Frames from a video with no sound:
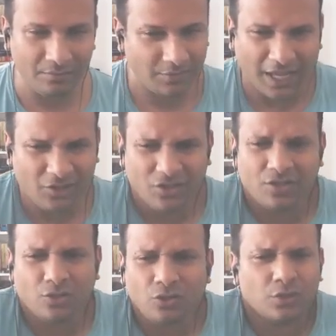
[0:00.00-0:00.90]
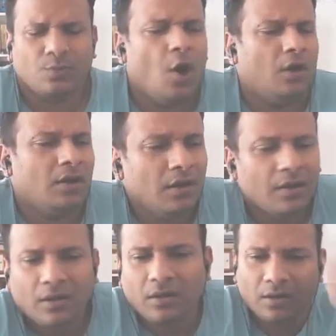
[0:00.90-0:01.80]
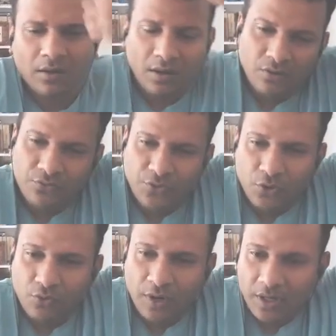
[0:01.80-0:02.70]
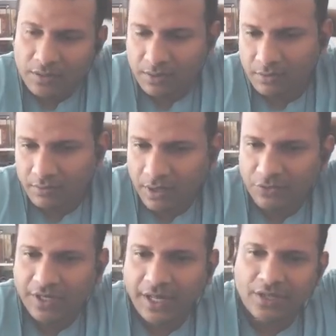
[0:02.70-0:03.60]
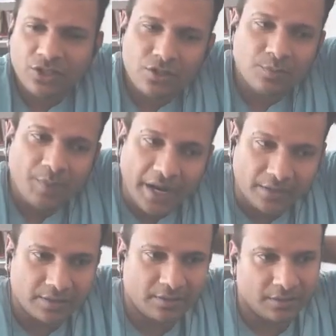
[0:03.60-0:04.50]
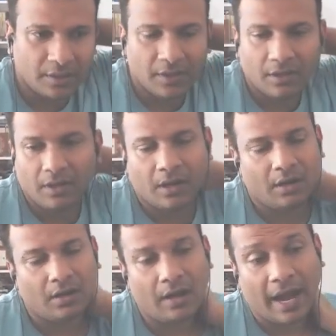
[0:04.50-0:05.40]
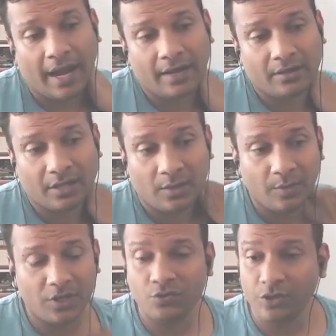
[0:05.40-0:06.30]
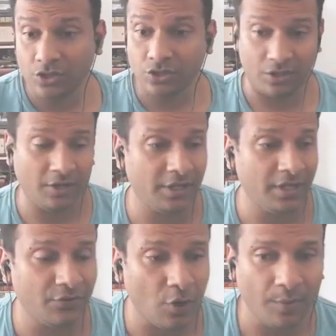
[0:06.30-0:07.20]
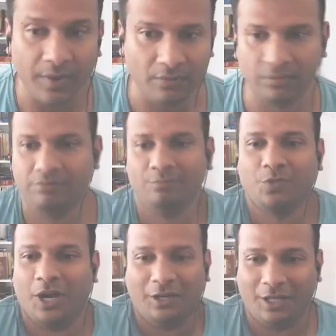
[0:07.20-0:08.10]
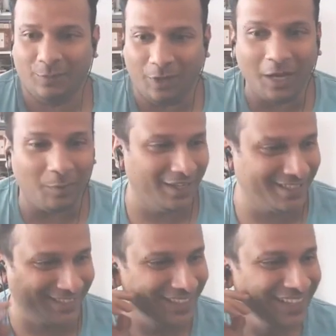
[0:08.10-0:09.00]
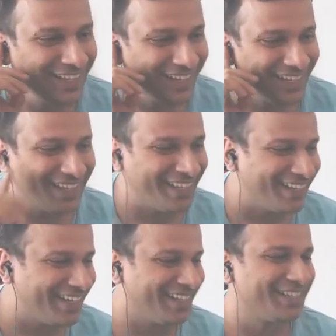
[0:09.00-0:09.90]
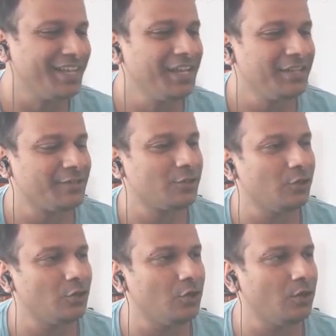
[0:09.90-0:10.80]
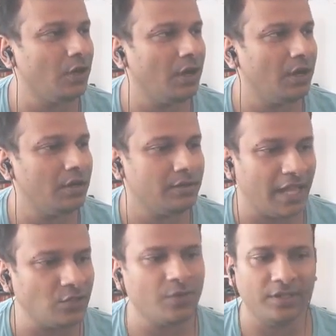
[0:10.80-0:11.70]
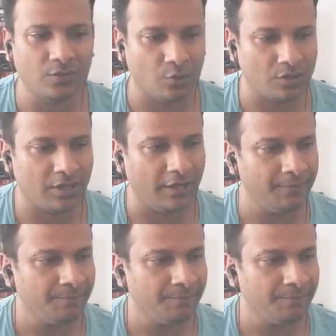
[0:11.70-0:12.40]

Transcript: text is so small, a few words it will take just a bytes, and the image which is generated from it can take megabytes. So that's why this was done.